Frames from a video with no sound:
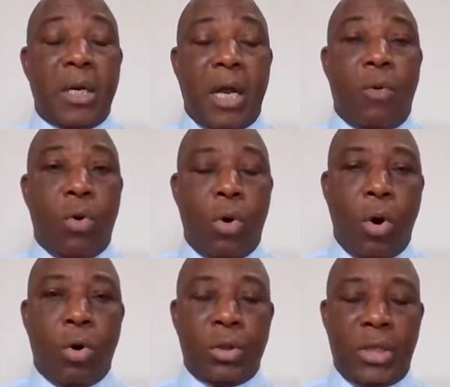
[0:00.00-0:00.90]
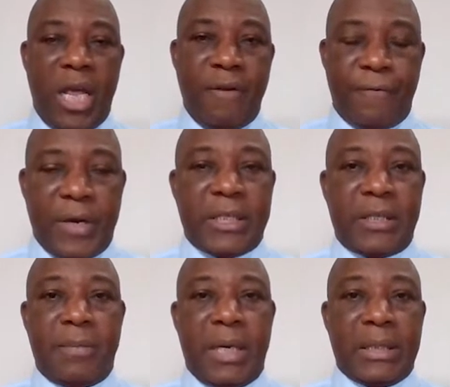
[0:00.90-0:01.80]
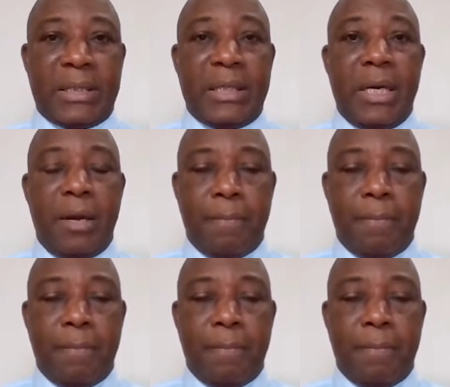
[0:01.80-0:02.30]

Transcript: that will hold investments